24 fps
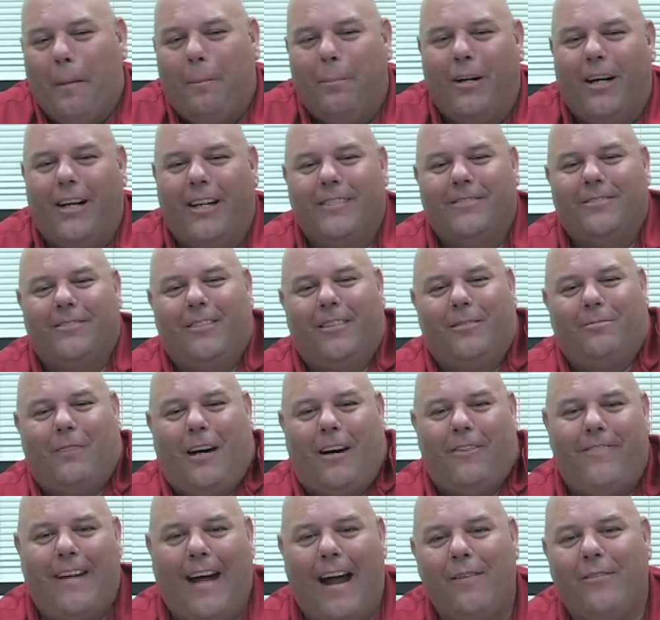But
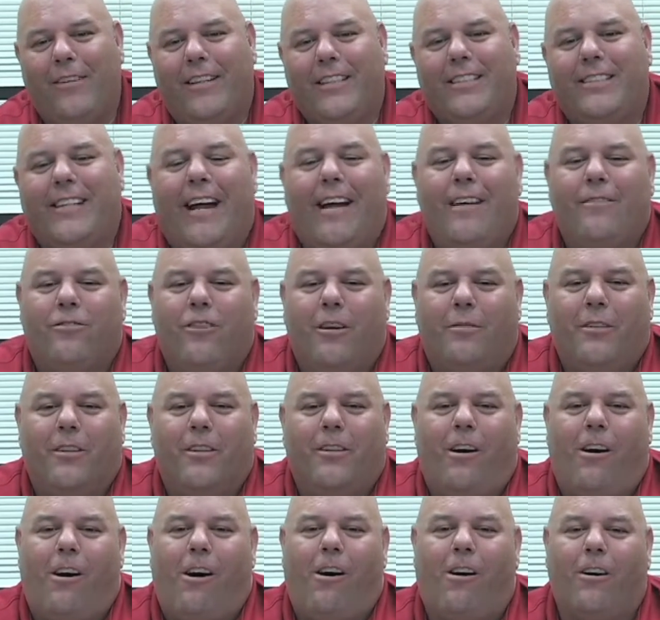my families came from a
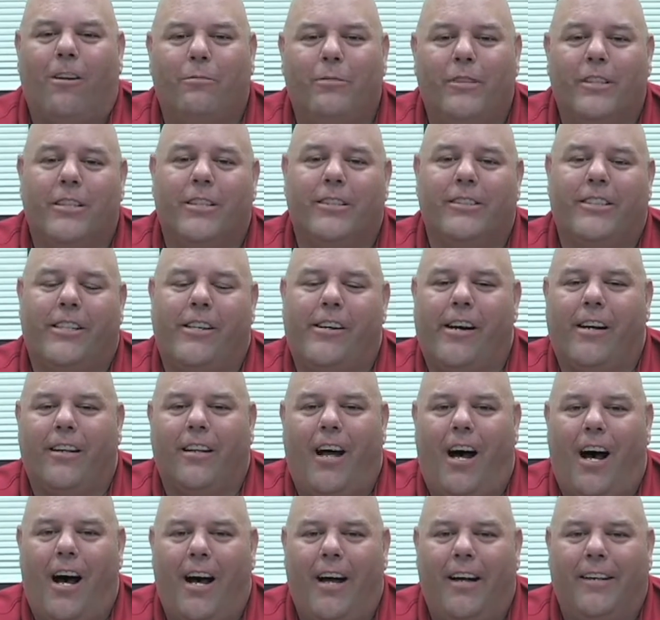long military
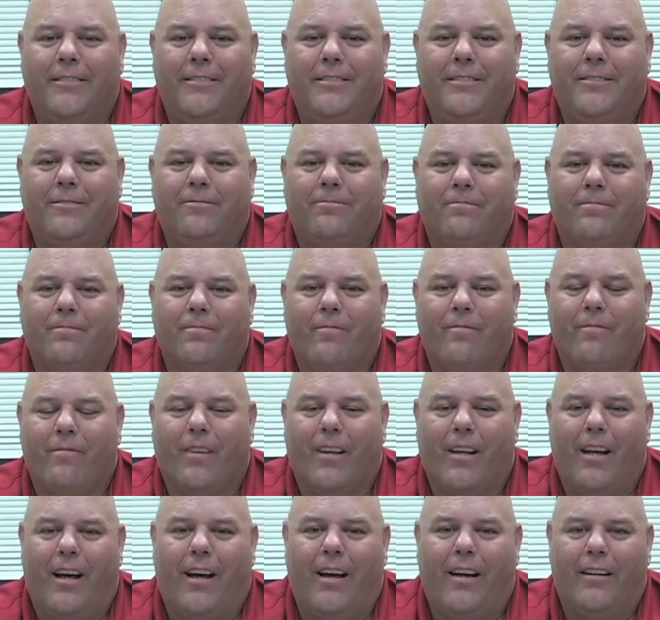line,
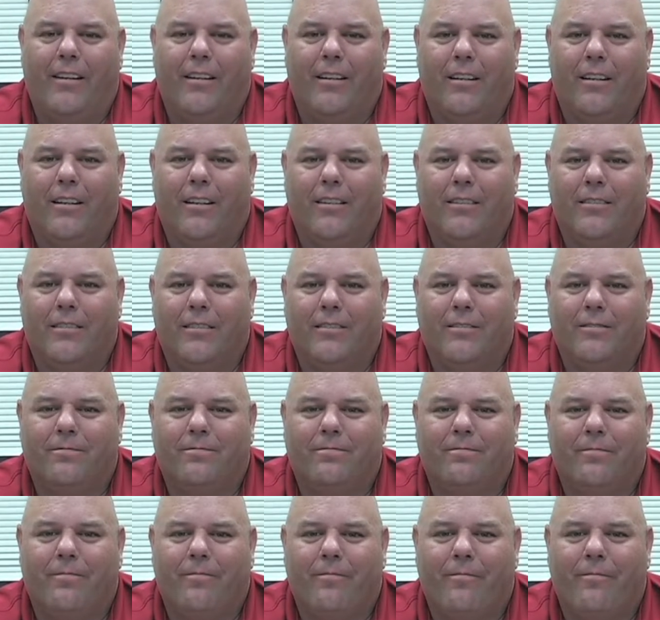and
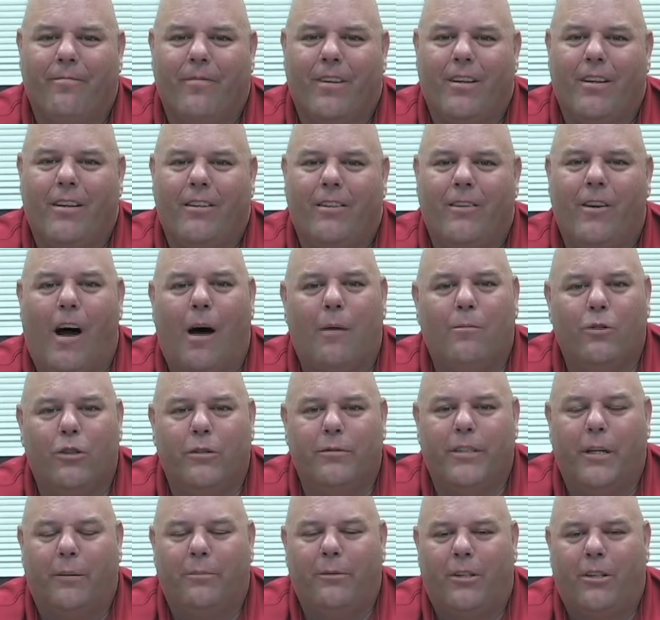I
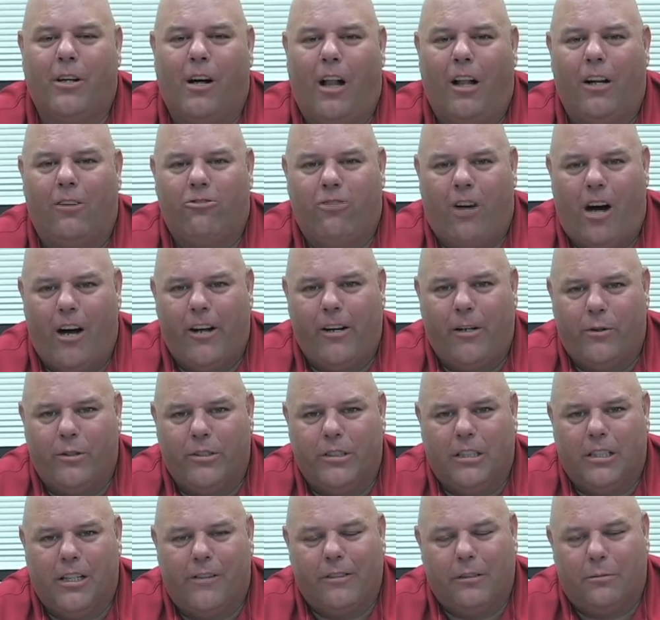moved up to Colorado
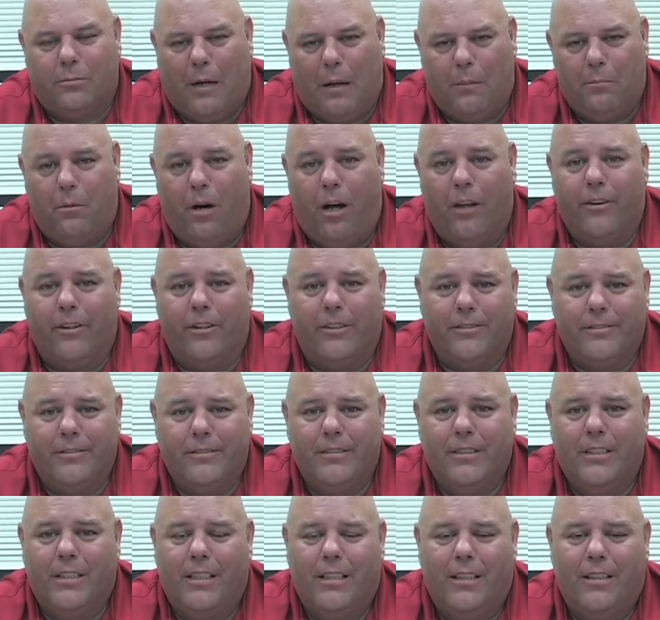to live with my mother,
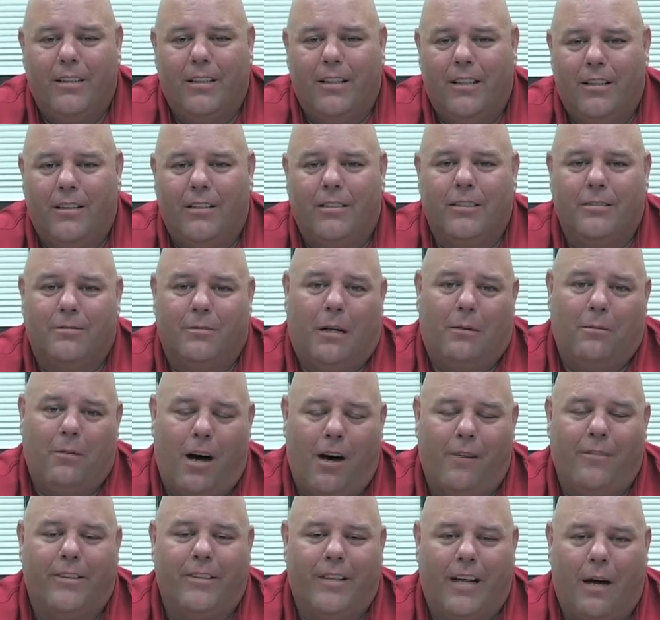as my
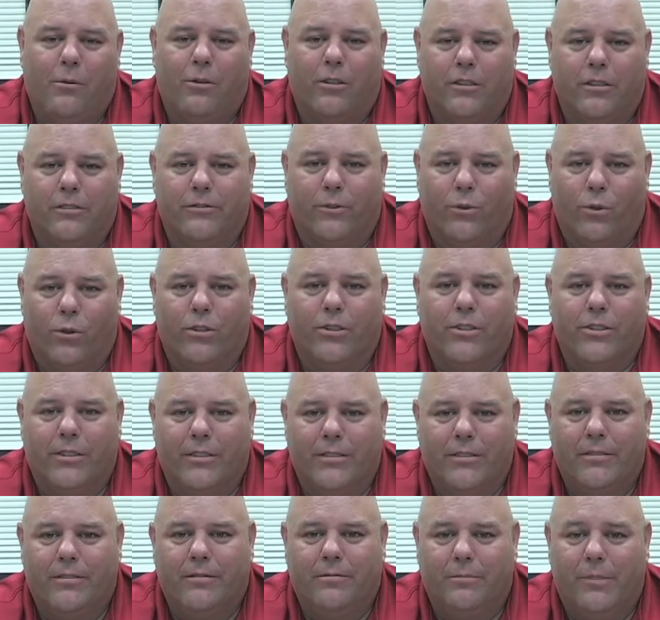mom and dad were divorced.
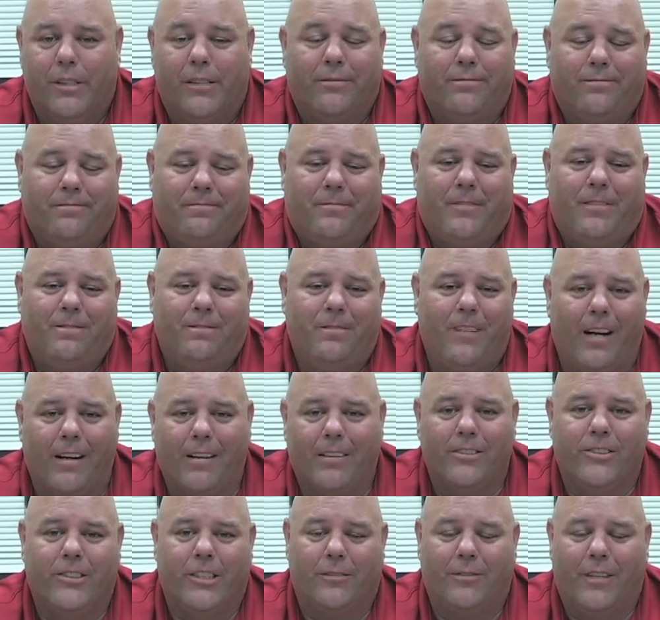But I
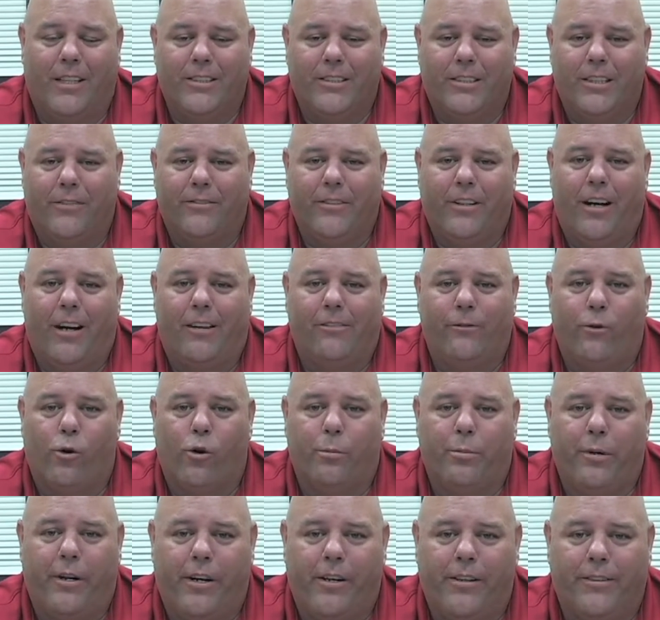consider myself to have
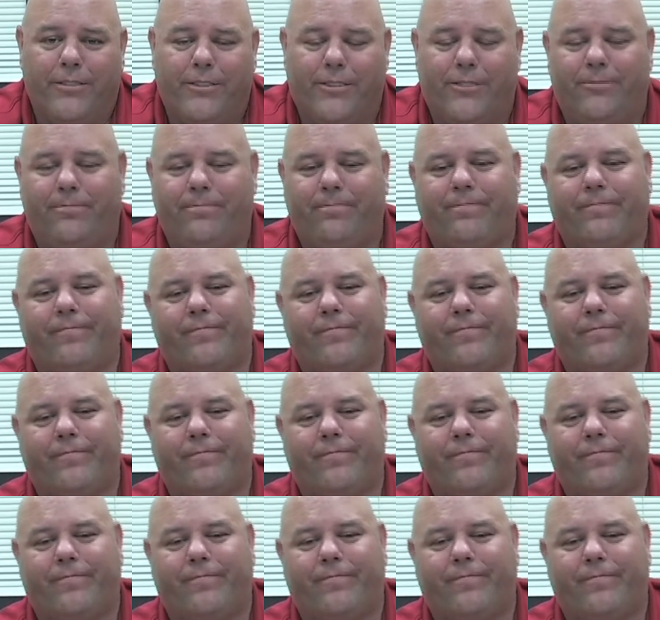four parents.